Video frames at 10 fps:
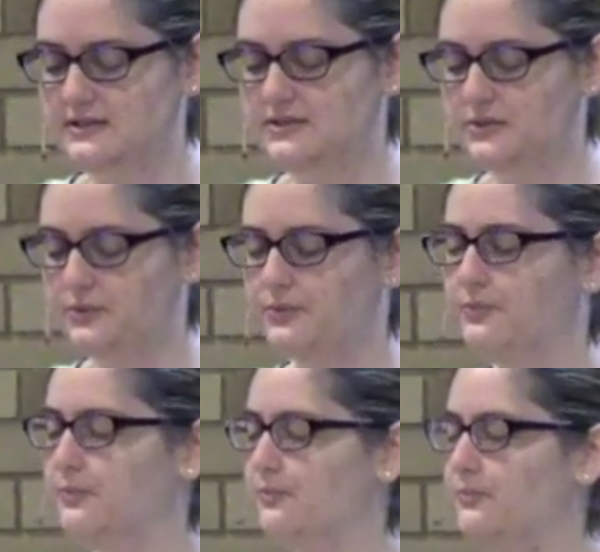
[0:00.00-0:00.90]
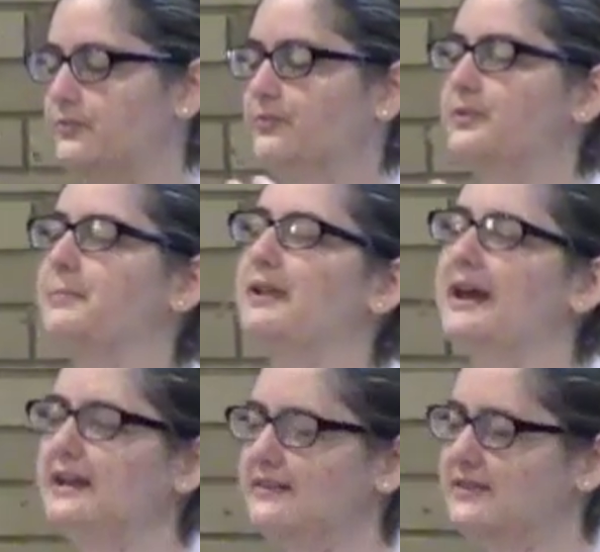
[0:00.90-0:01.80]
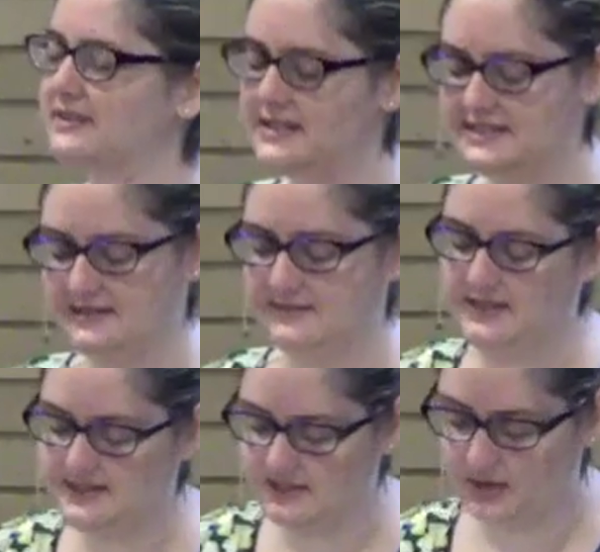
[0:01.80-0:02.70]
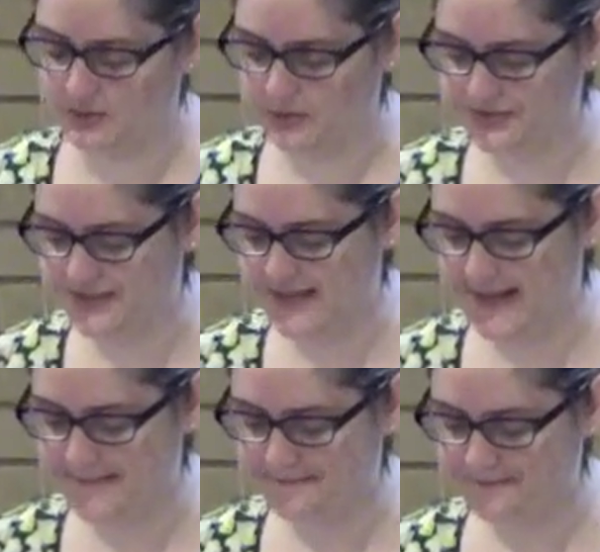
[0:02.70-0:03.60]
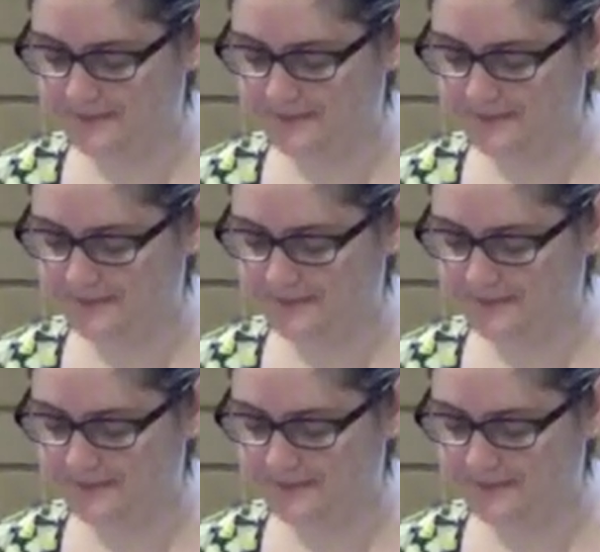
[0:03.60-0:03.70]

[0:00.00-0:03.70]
to the plight of the least of these in our world today.